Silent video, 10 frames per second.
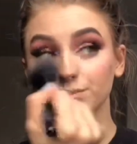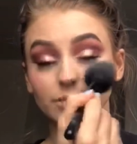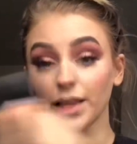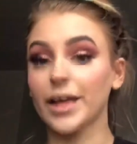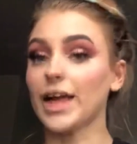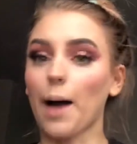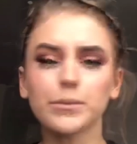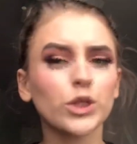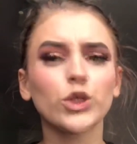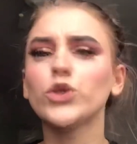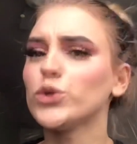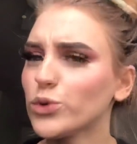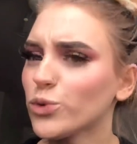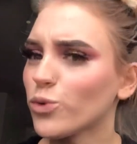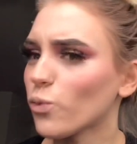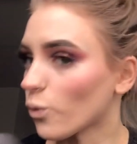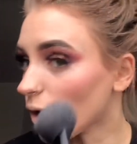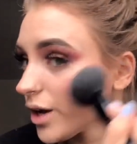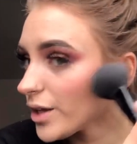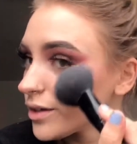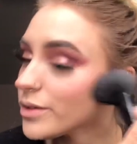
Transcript: Like, I'm cute. What?